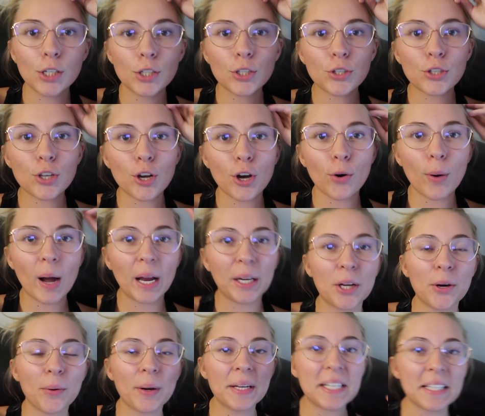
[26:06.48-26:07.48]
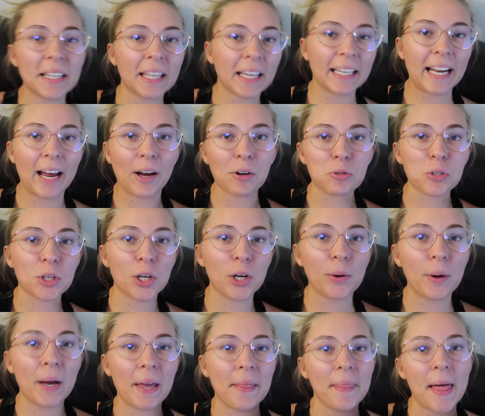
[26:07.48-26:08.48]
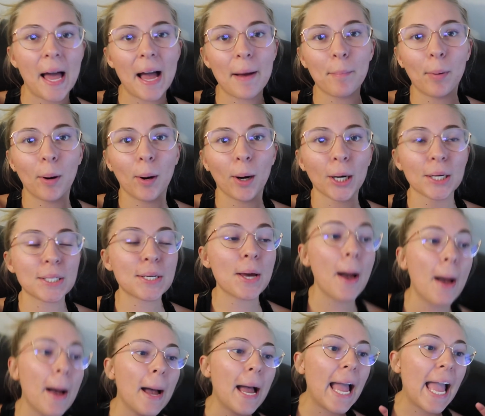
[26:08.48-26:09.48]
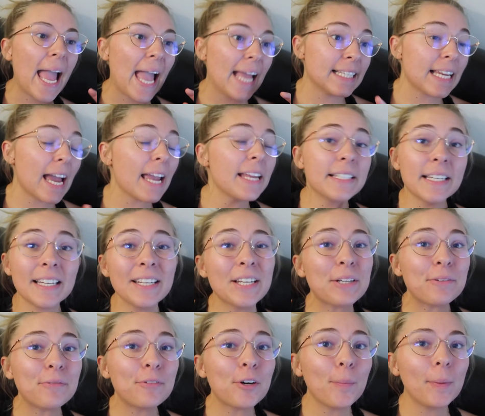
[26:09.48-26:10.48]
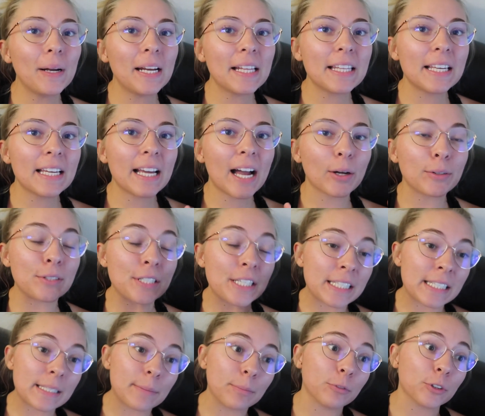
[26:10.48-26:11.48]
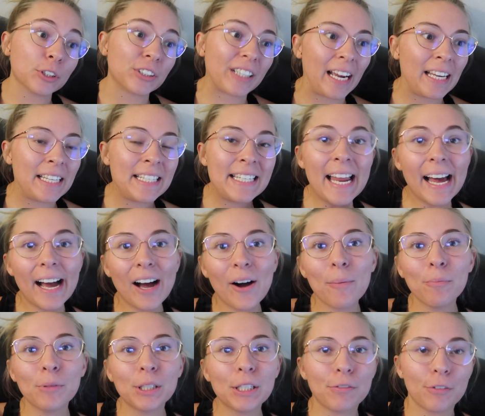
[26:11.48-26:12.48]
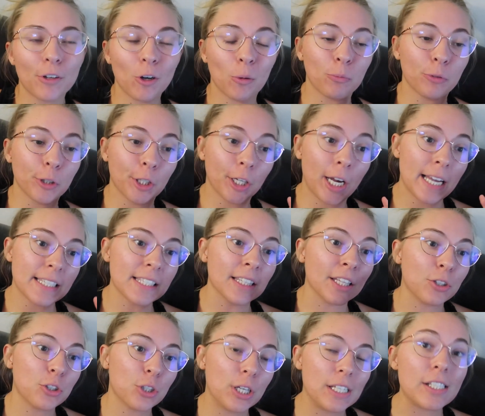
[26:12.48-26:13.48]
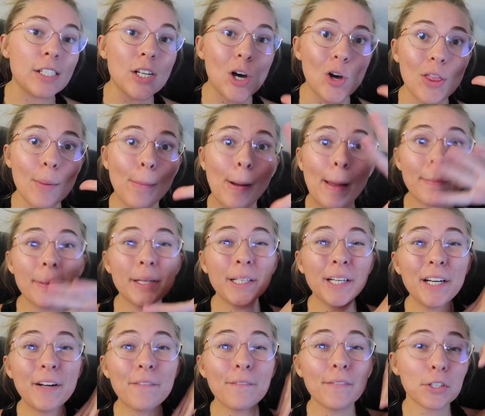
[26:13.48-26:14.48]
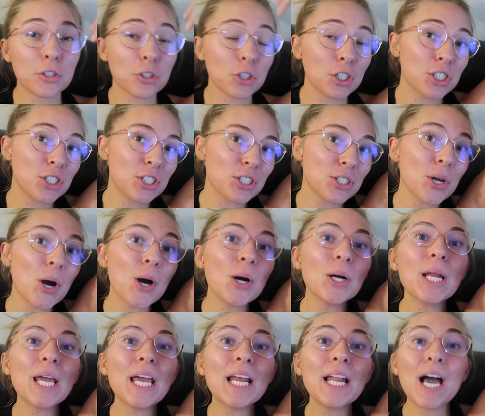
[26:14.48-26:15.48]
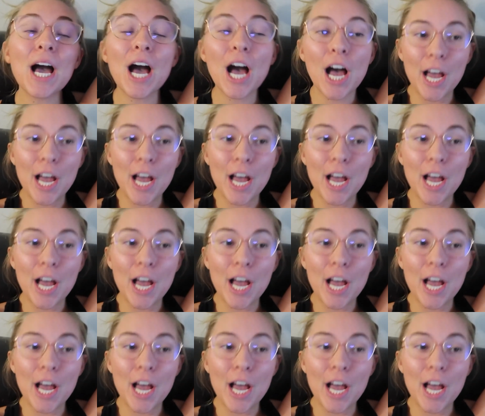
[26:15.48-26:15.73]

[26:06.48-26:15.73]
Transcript: So I know I did like an outro in that part, and I did not film anything else except for right now. I'm gonna film for you guys and let you guys know that my period officially started.